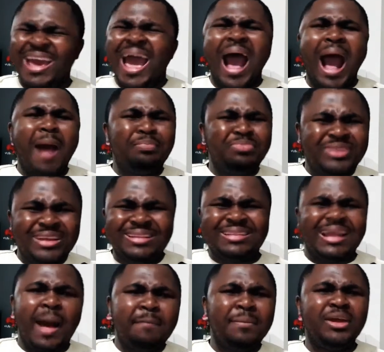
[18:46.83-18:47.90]
I'm
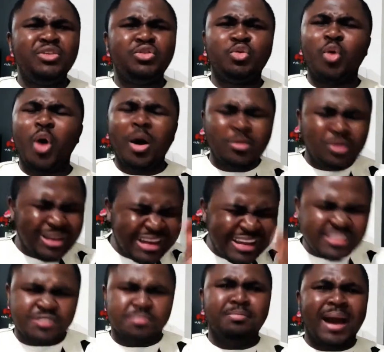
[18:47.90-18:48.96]
determined to
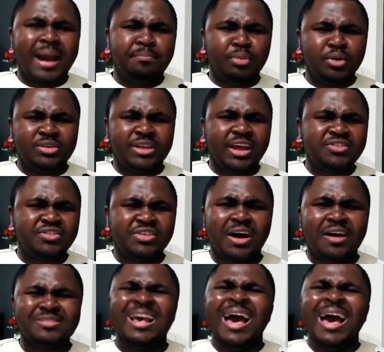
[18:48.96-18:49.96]
unleash my potentials.